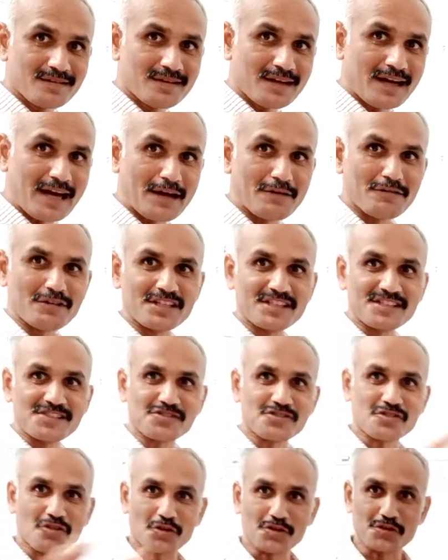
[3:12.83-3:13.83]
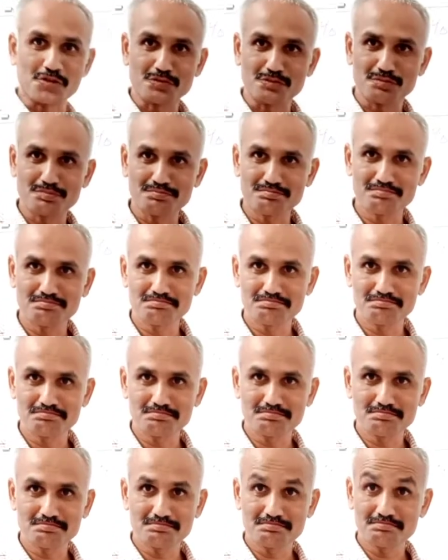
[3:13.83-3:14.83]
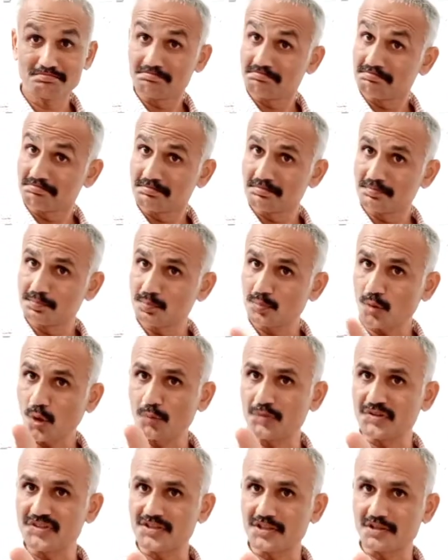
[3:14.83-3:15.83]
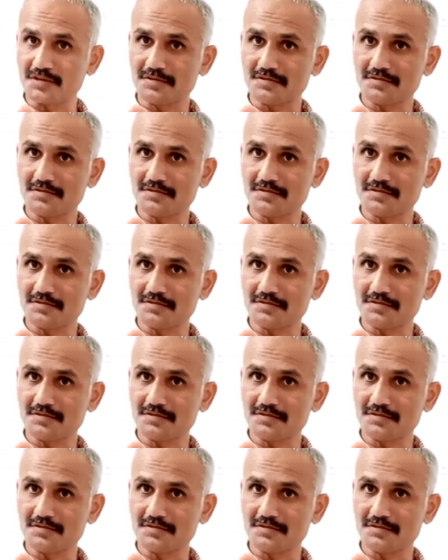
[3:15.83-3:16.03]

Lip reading: I will destroy you. Promise me.